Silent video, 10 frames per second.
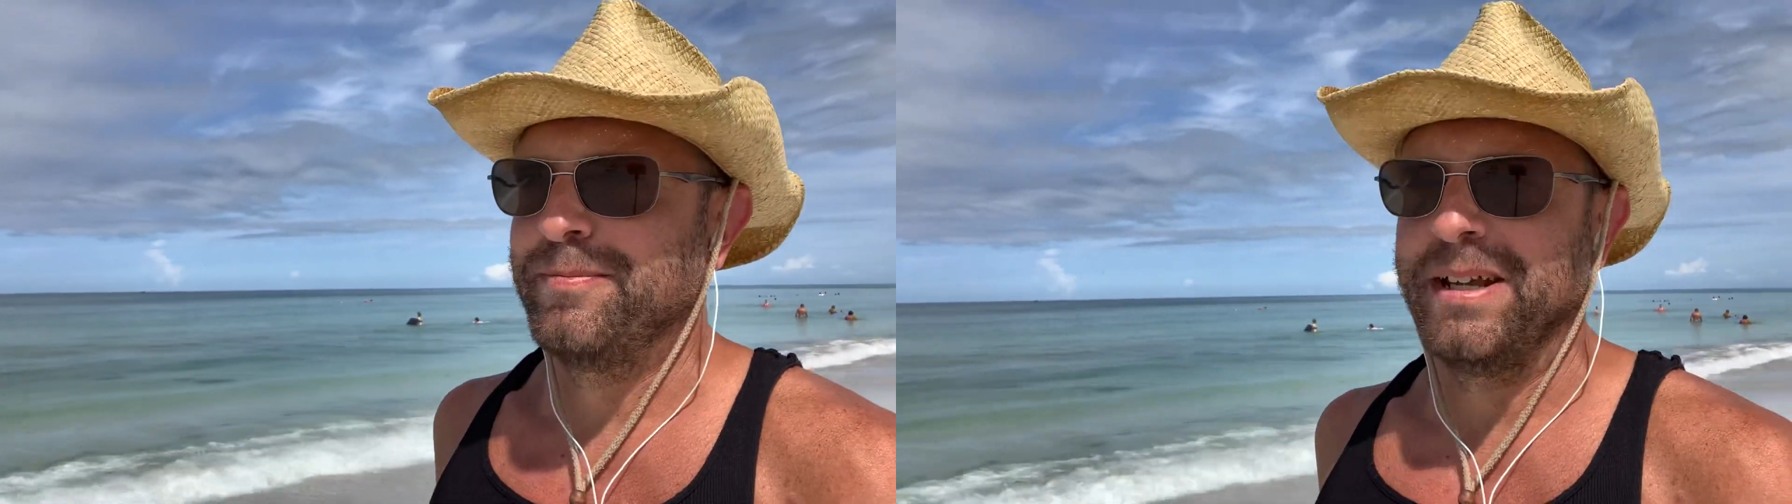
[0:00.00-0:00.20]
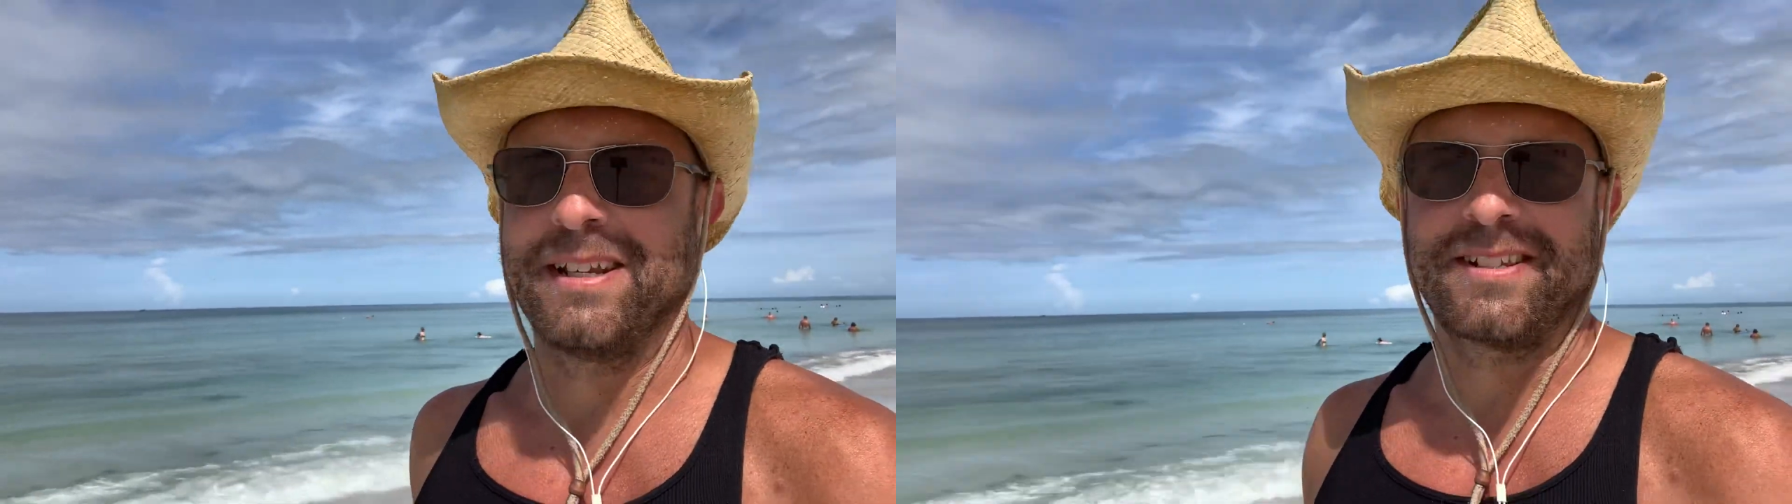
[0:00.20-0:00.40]

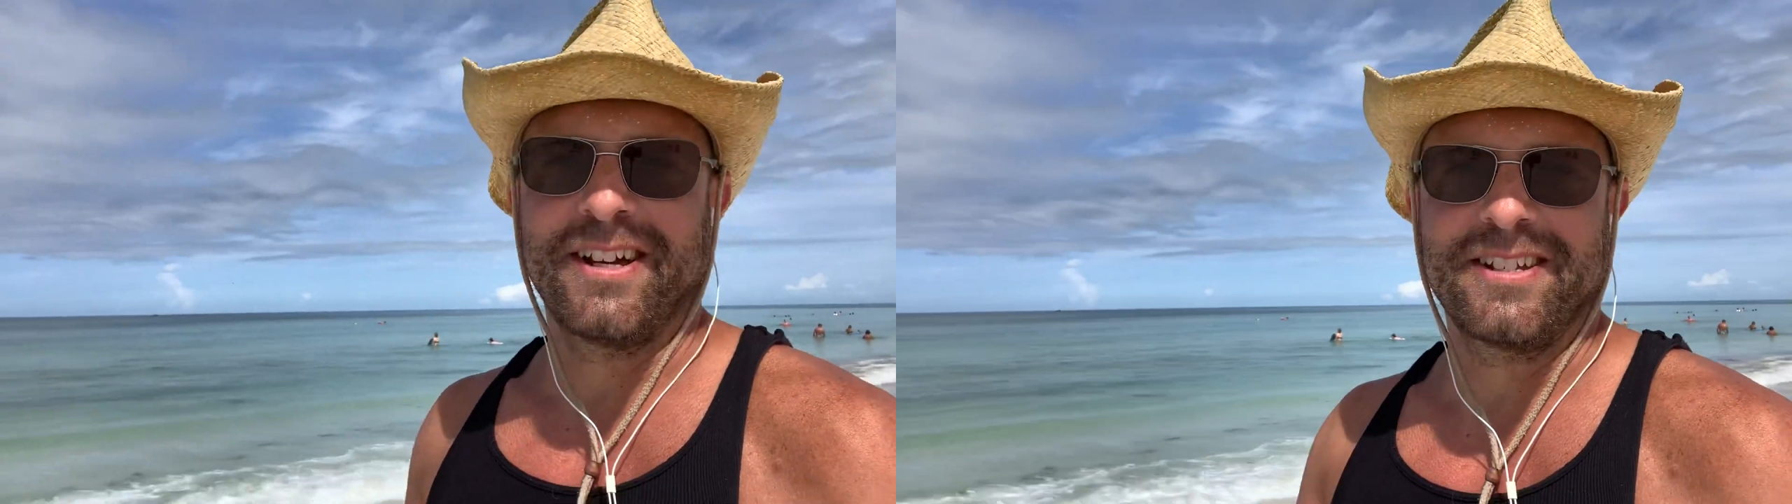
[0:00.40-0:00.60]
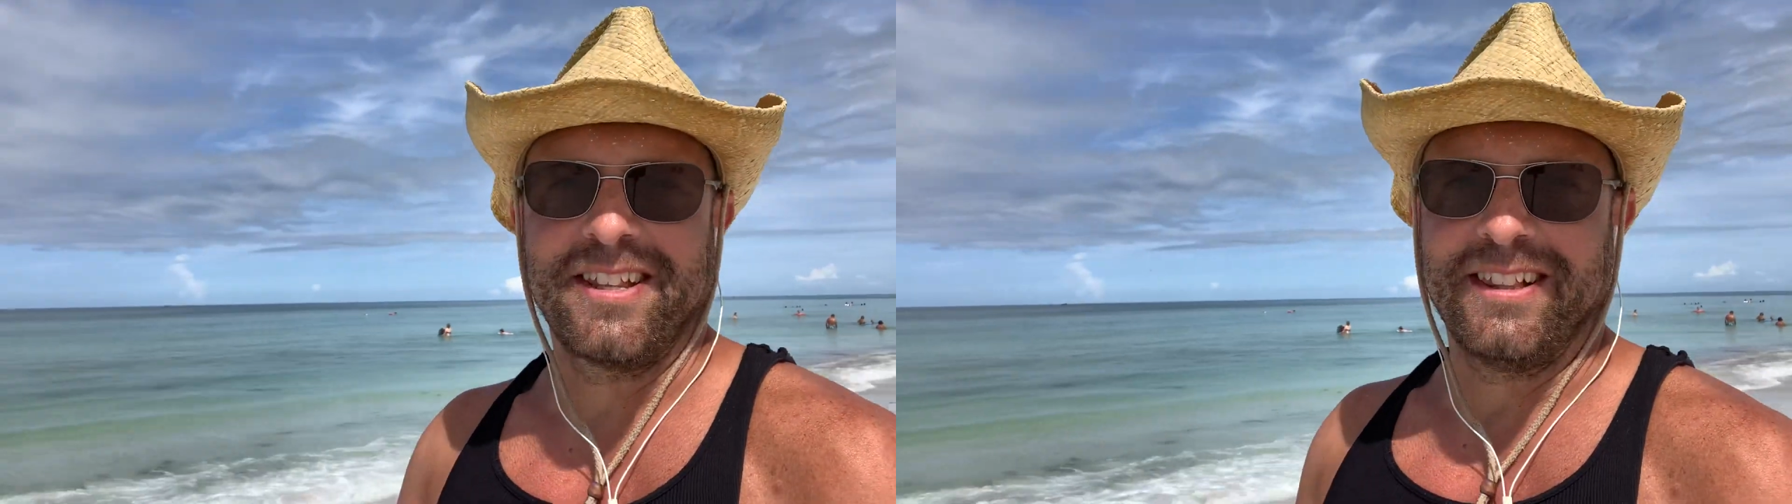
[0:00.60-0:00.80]
been
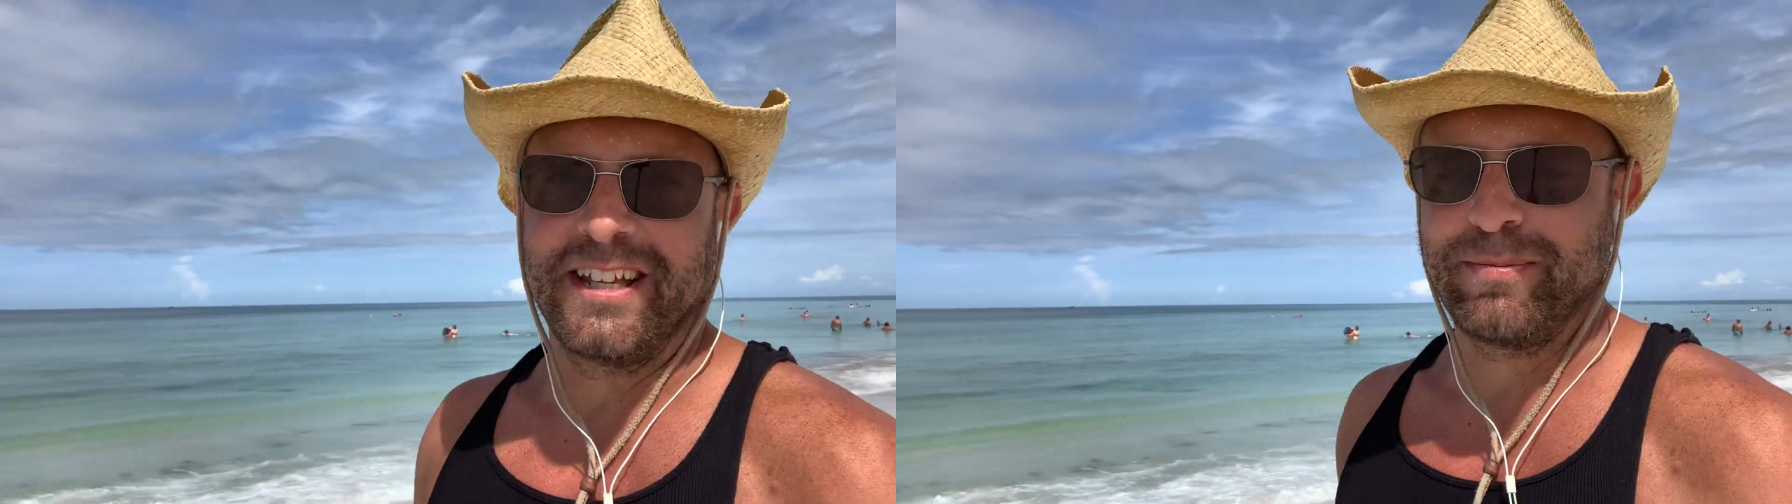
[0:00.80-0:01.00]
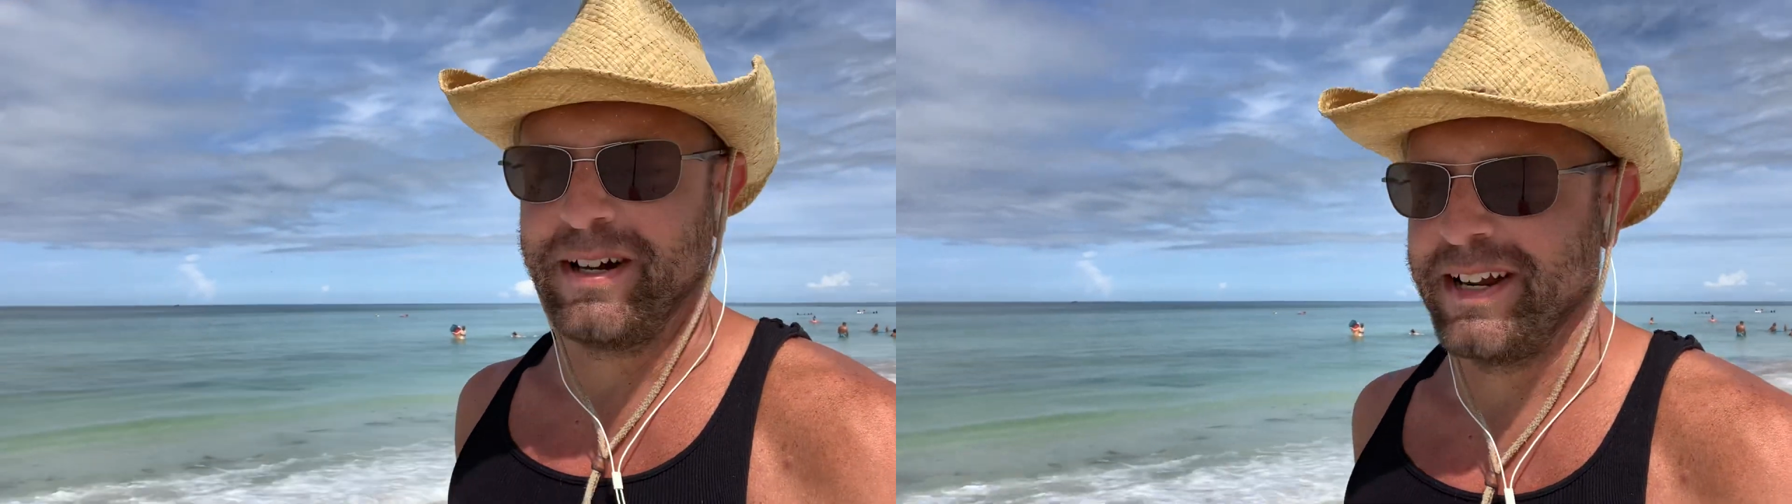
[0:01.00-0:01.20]
discussed at
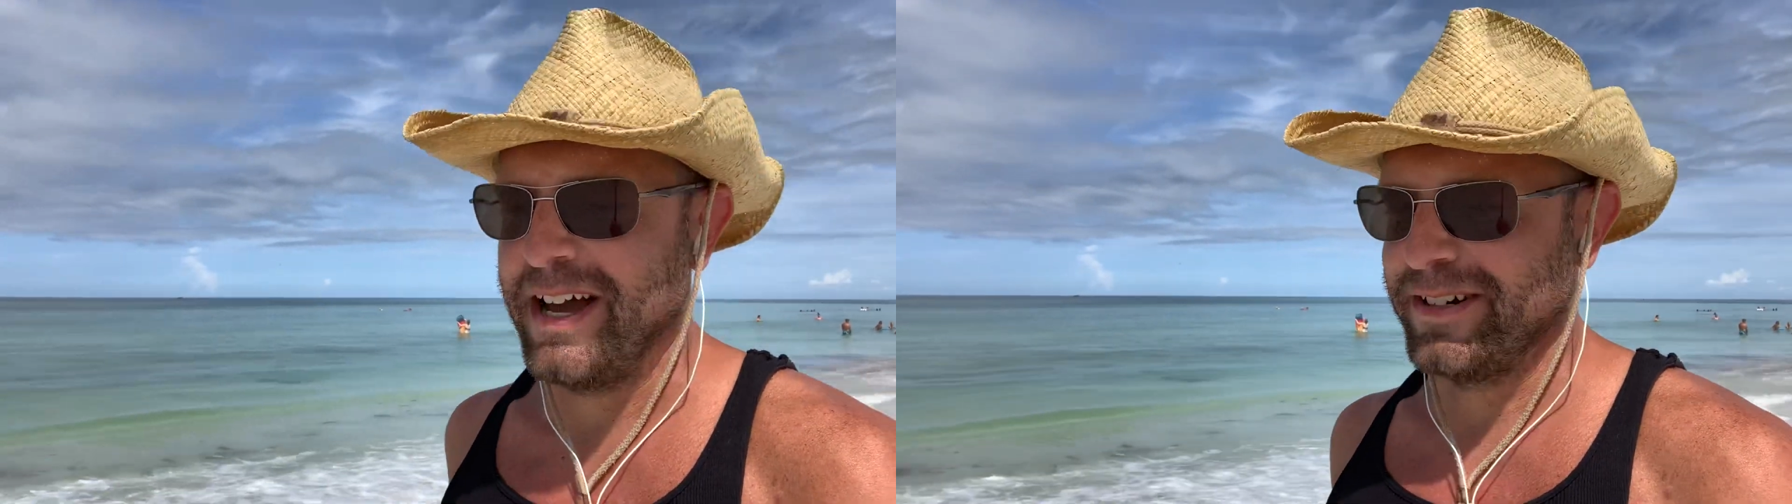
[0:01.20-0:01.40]
length by now.